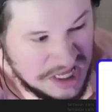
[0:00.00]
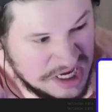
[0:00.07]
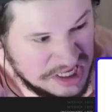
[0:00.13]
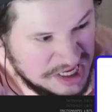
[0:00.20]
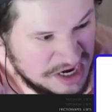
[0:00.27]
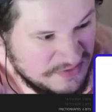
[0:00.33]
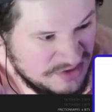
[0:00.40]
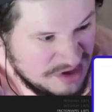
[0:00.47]

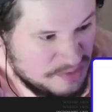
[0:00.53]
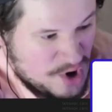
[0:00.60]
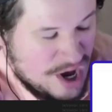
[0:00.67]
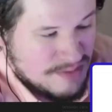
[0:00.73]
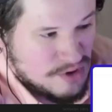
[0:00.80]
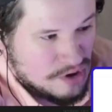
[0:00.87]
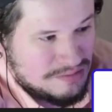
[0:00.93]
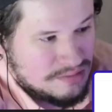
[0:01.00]
not even the
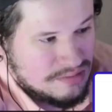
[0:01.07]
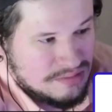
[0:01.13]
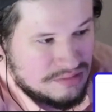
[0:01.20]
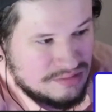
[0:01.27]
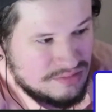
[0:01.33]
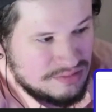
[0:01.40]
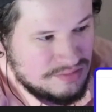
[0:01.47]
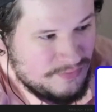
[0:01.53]
problem
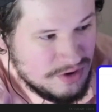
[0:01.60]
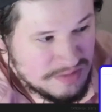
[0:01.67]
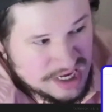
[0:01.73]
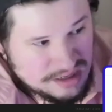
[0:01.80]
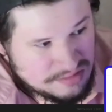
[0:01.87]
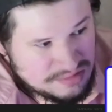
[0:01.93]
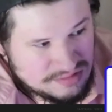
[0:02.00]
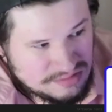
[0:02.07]
for
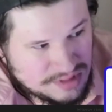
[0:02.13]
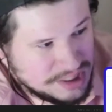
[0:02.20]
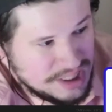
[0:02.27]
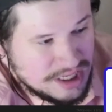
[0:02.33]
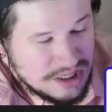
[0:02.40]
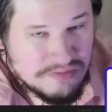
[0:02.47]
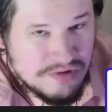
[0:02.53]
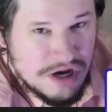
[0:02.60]
me. That's
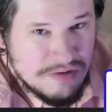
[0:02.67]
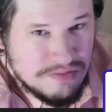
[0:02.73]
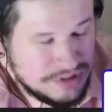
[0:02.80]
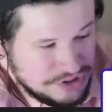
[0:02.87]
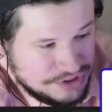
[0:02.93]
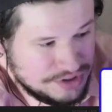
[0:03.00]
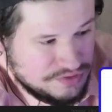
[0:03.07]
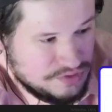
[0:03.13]
not the problem. It's
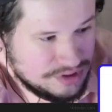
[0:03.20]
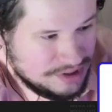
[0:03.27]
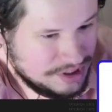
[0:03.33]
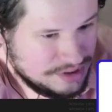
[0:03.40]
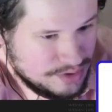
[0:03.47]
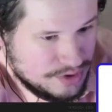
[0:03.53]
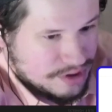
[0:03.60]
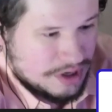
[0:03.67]
just it's
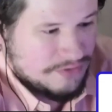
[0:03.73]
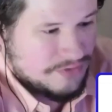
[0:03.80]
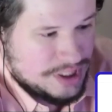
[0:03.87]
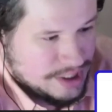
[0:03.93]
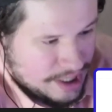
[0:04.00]
the recovery time.